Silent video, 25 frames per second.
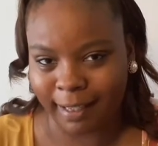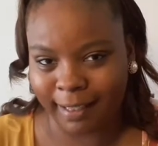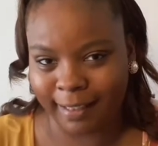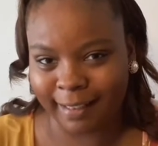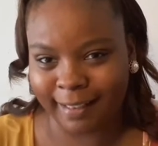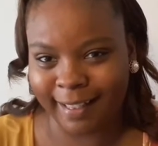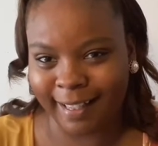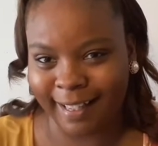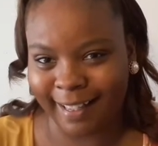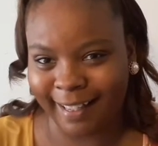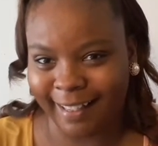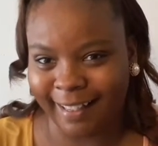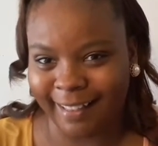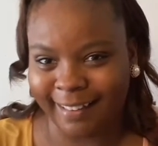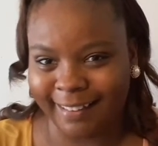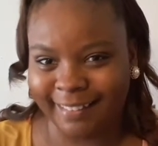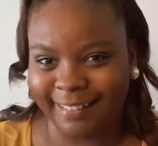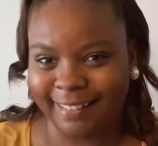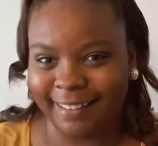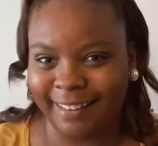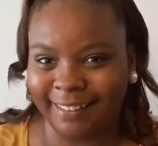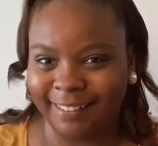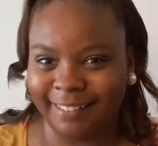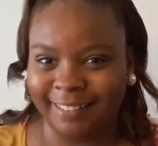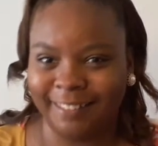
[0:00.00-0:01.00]
like
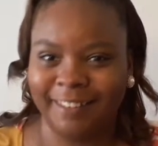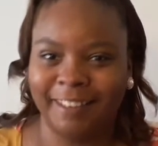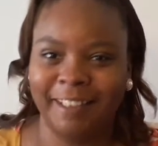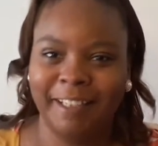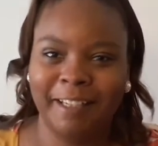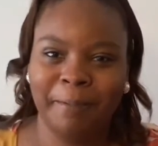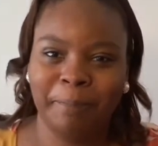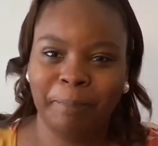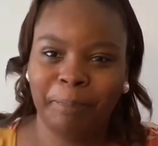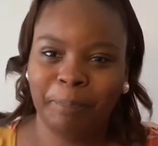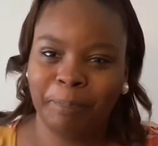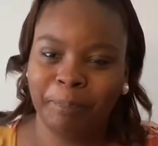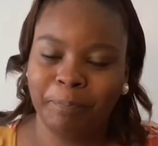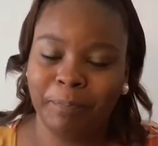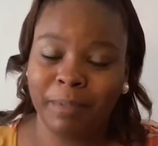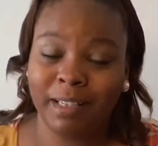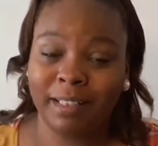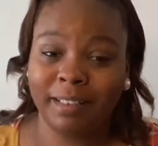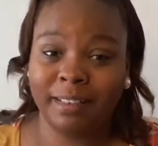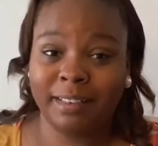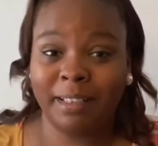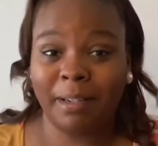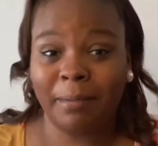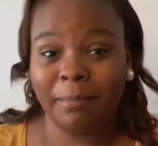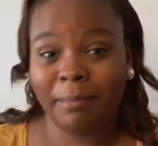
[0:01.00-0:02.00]
that. So,
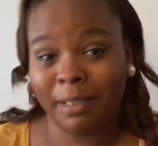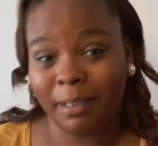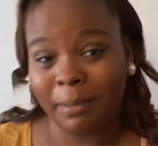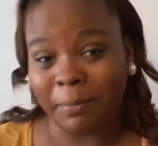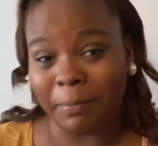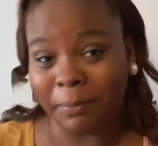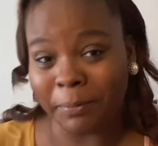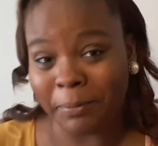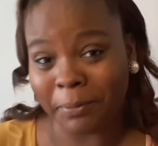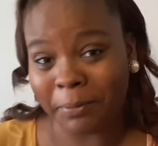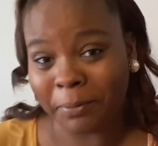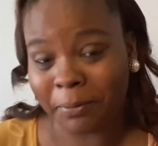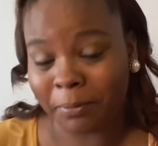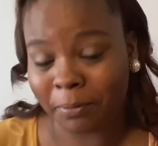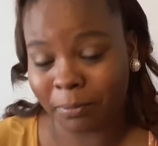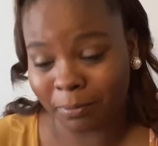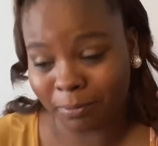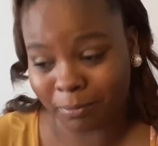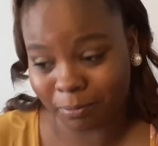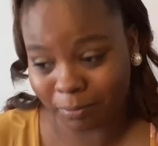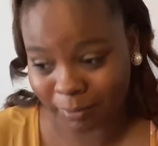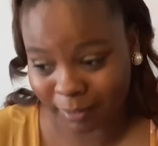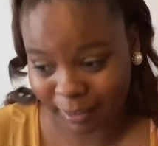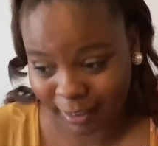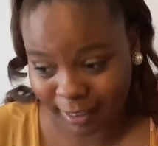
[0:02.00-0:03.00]
but some people
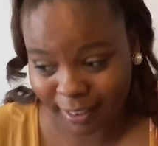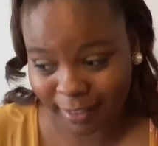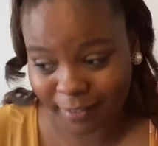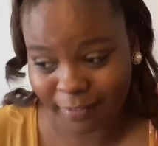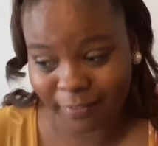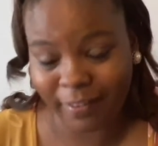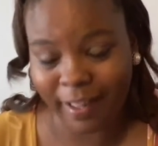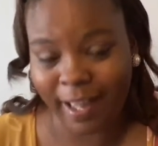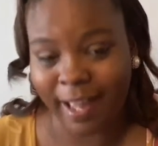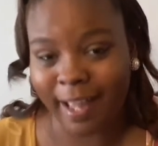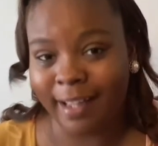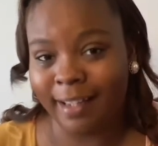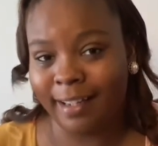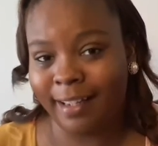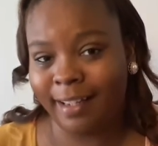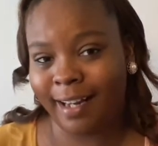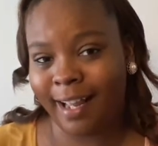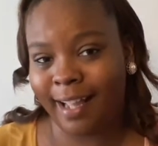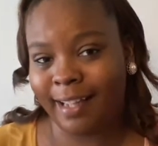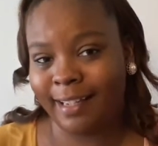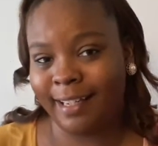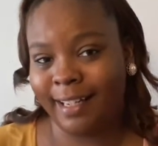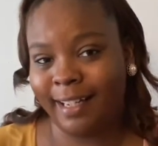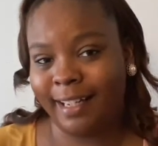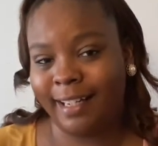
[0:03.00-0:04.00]
need that, and
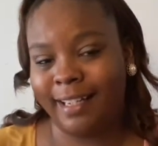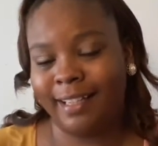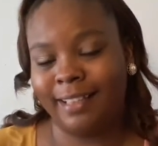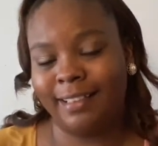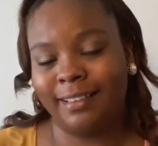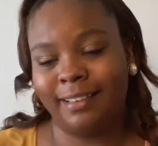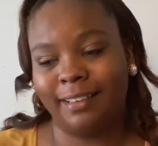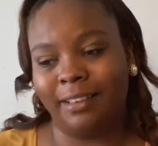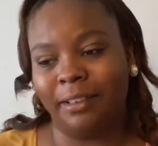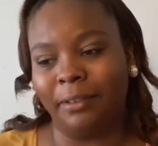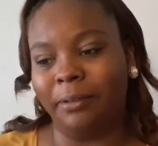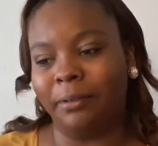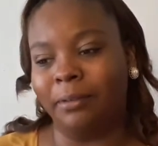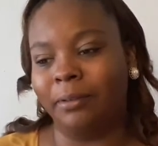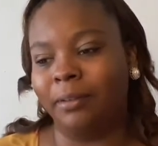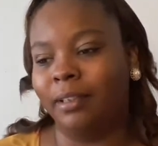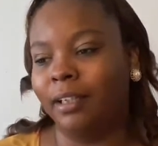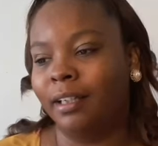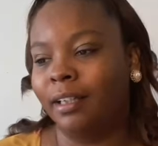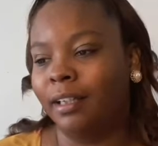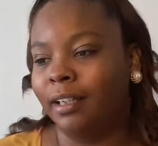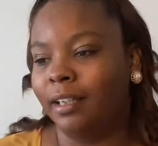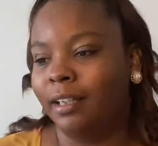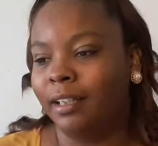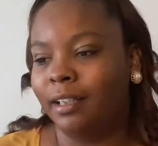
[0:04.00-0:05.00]
I get it. So,
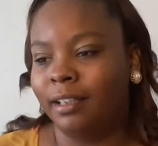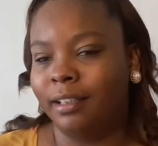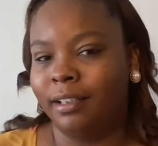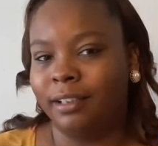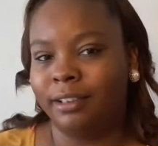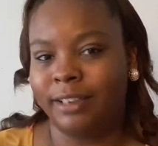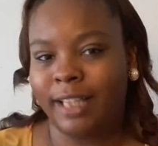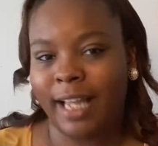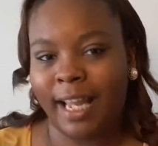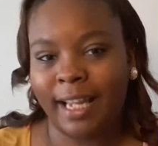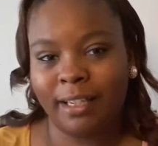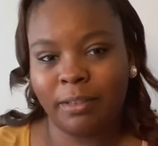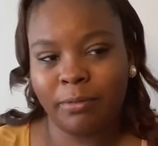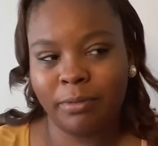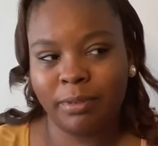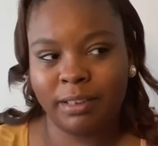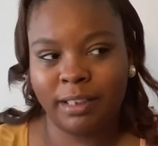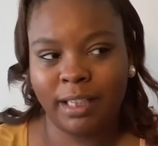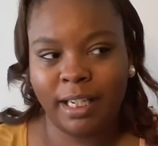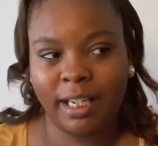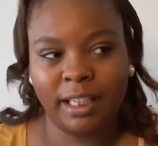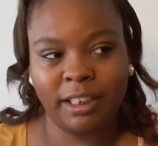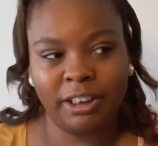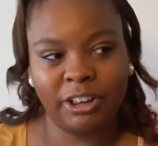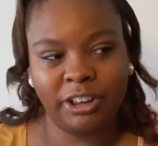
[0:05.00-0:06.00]
Jackie was
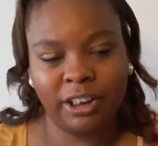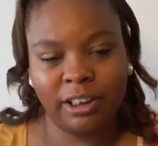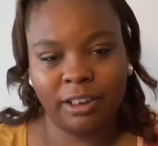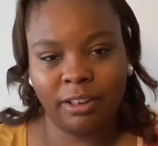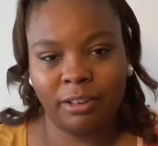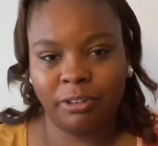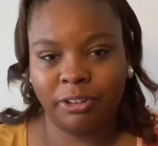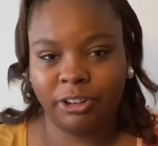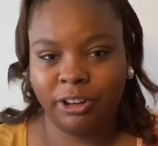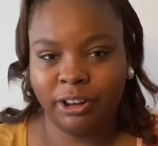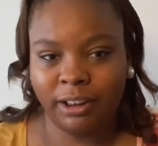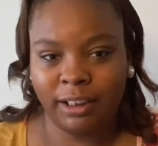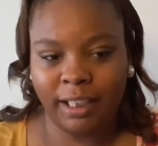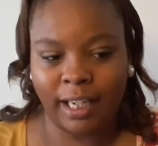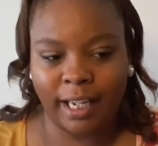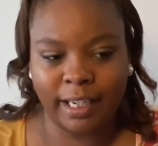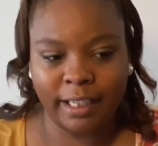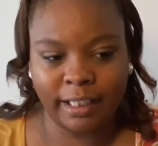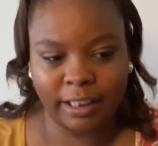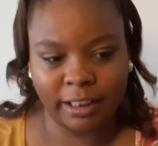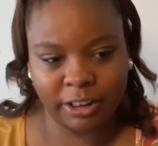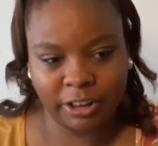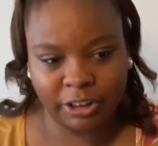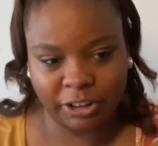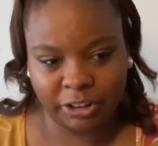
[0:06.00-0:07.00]
saying she knows she
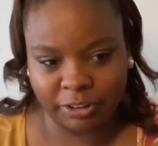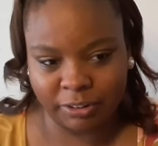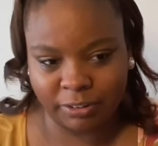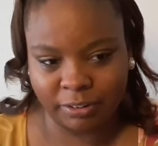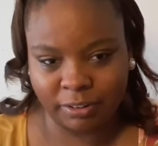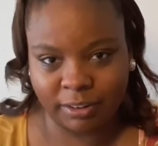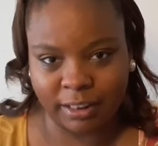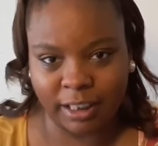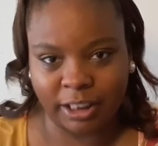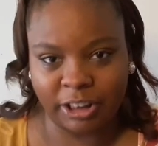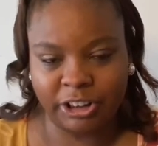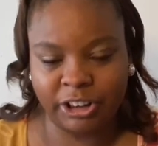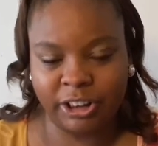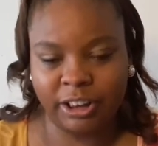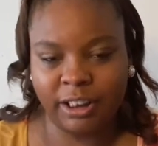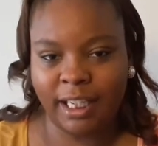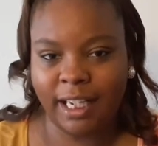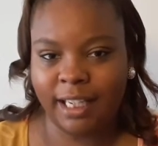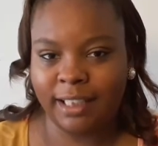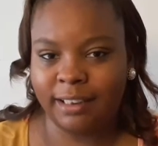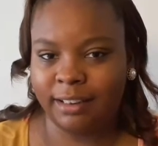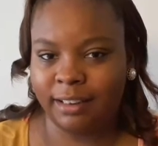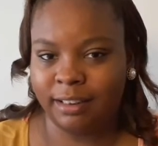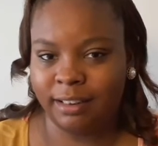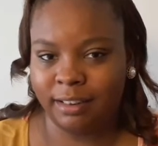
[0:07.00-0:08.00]
got issues that she
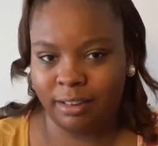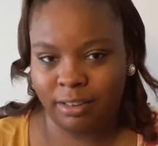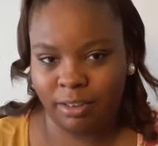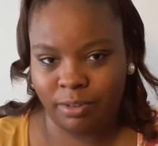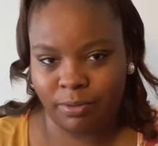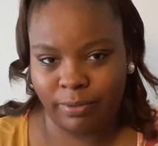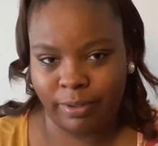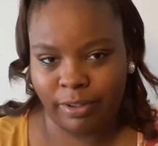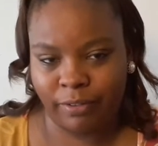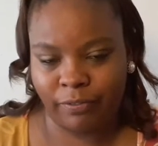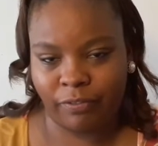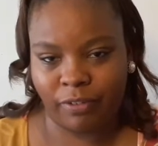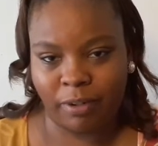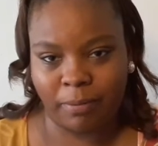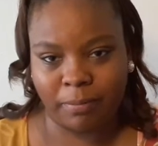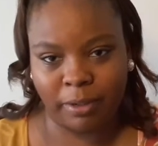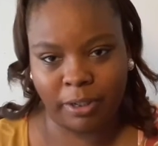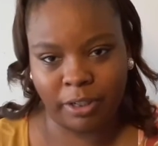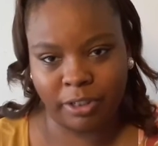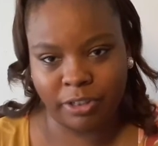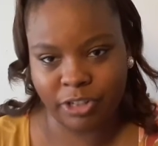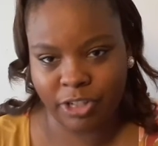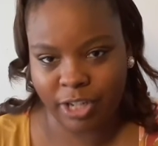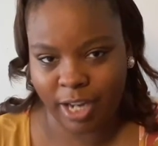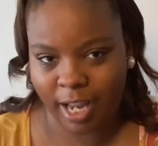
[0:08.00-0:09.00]
has to deal with from
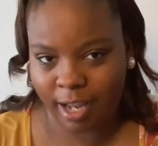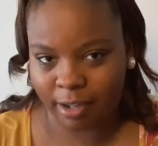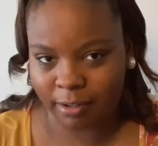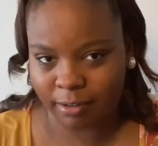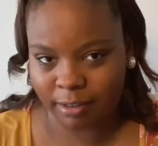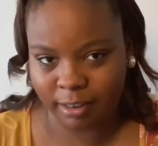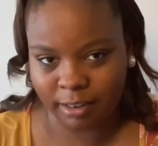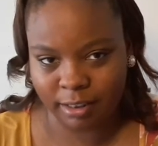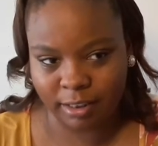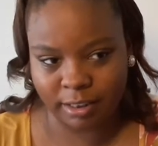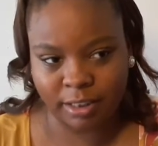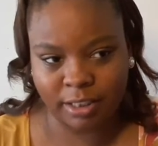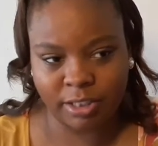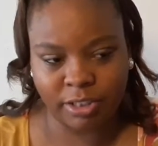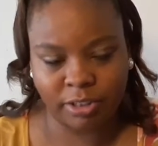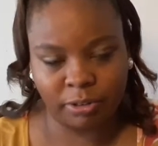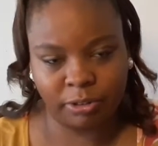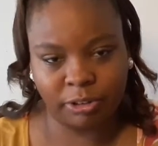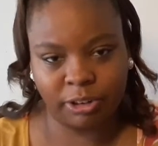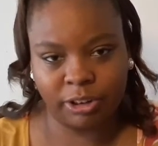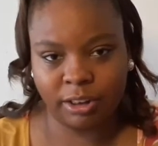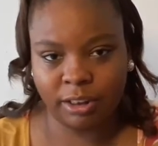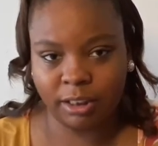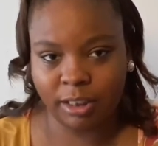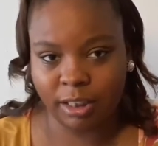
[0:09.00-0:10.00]
her childhood, so
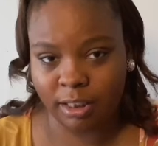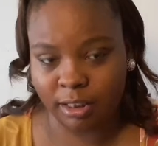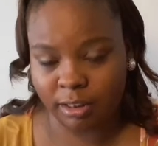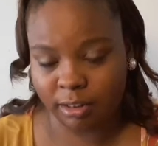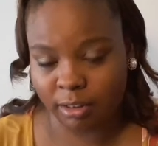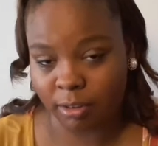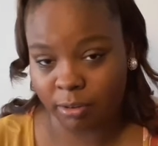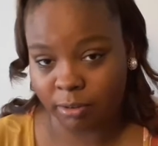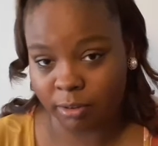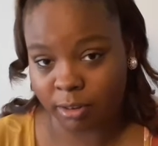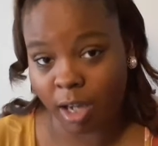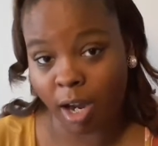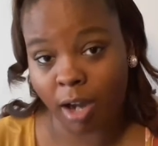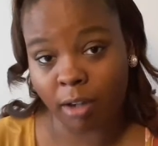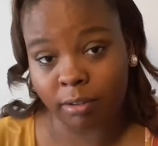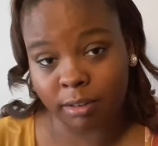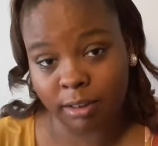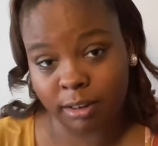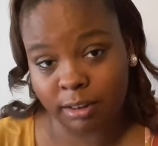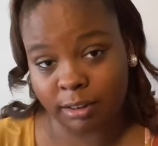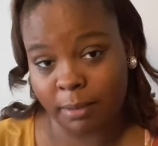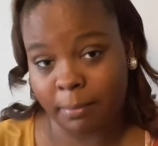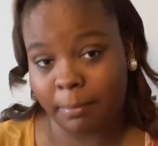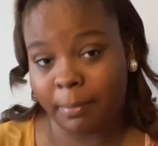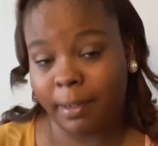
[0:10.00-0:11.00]
she's gonna go talk
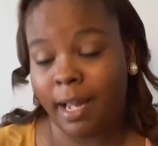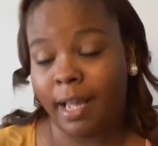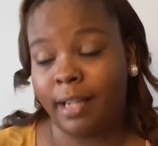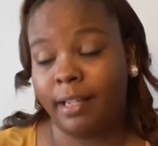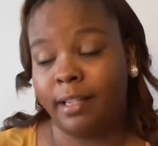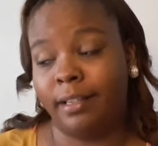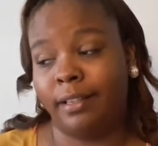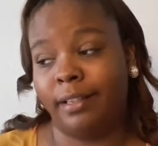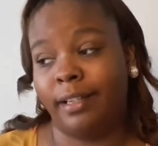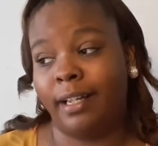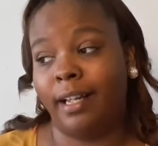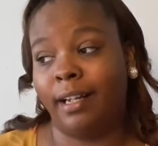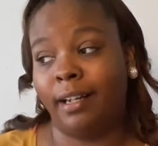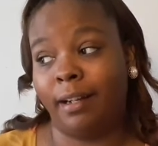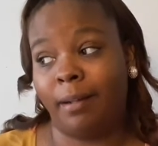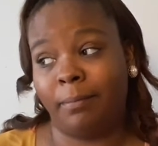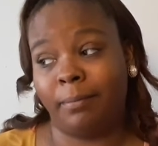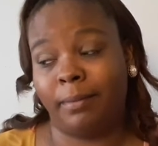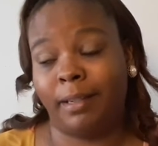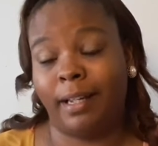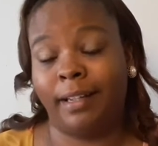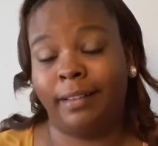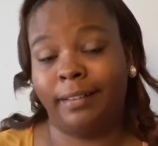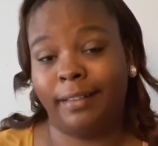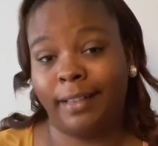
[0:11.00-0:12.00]
to somebody. And
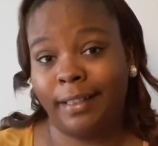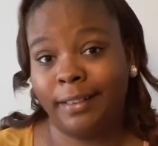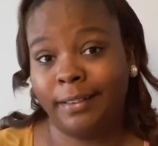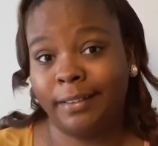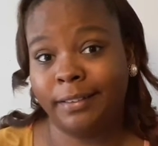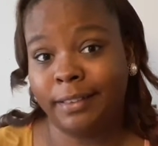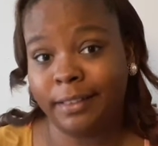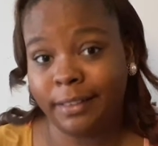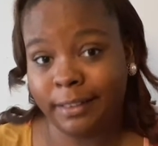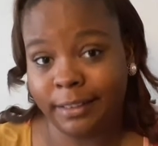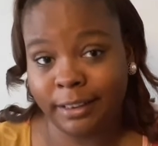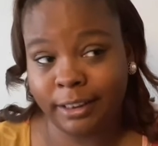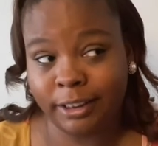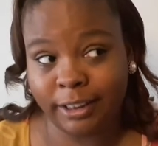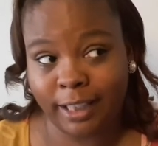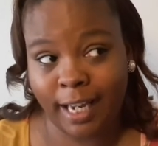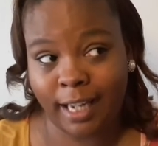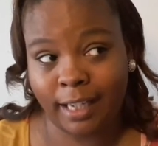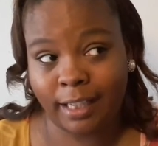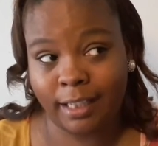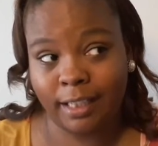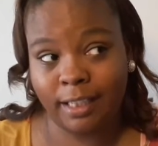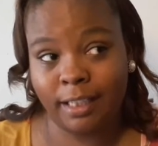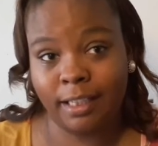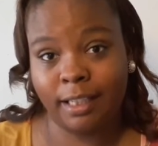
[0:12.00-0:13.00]
I'm like, that's good,
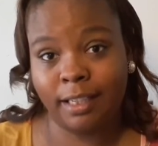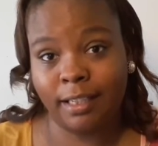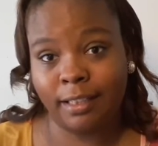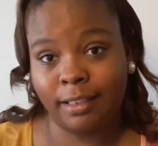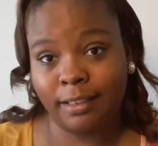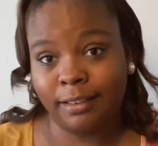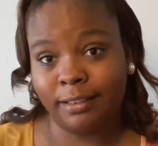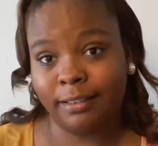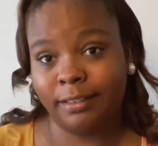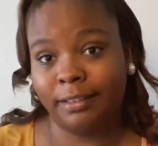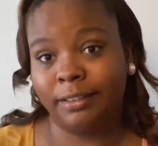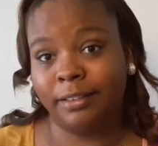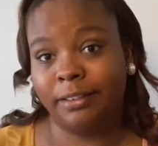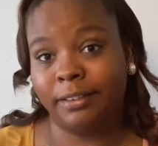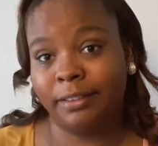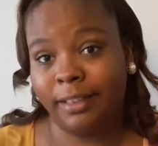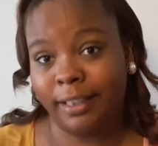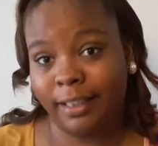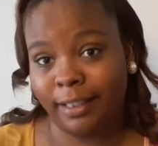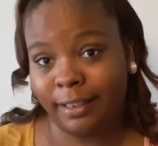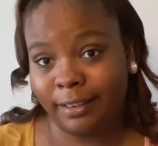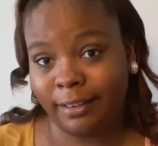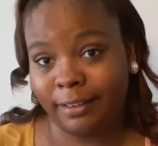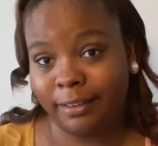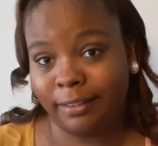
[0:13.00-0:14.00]
Jackie, because
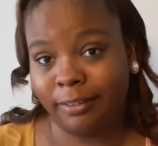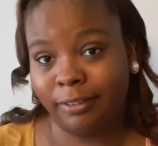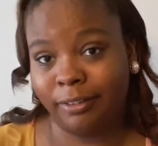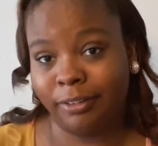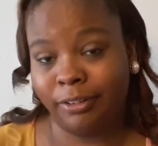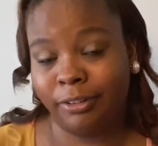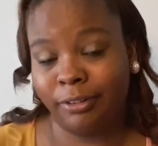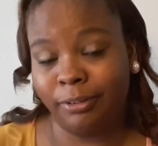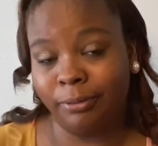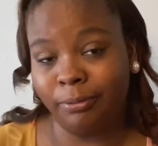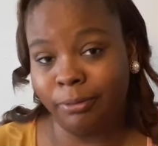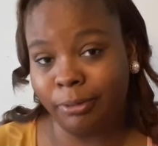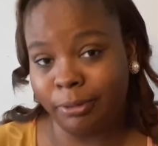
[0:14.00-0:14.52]
yeah, you